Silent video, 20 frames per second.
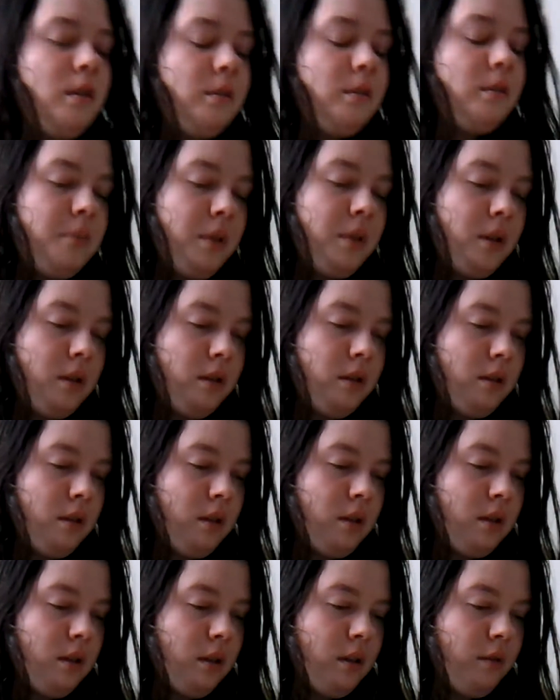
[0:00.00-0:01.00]
But
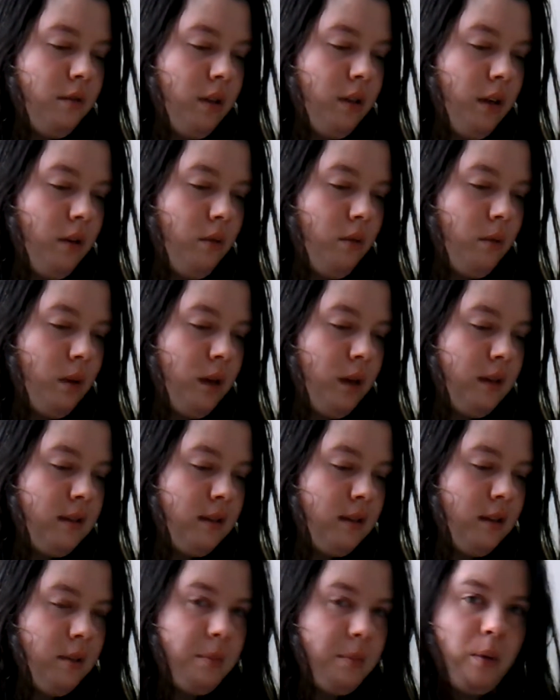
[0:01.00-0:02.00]
I really don't want to
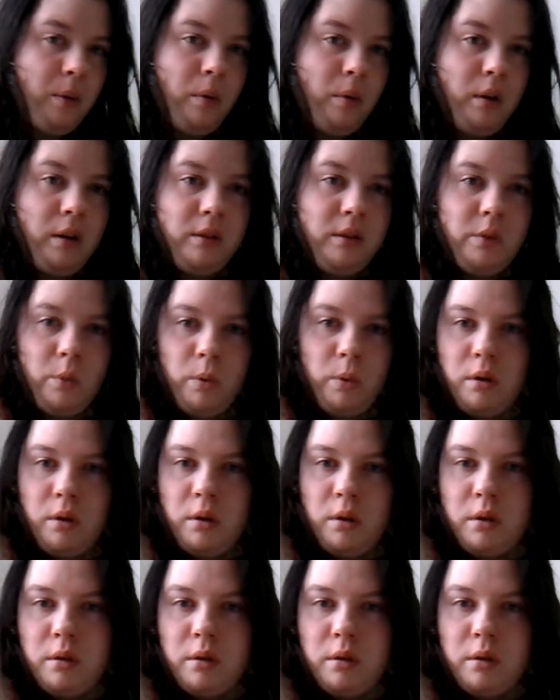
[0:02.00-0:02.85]
sleep. I want it to work.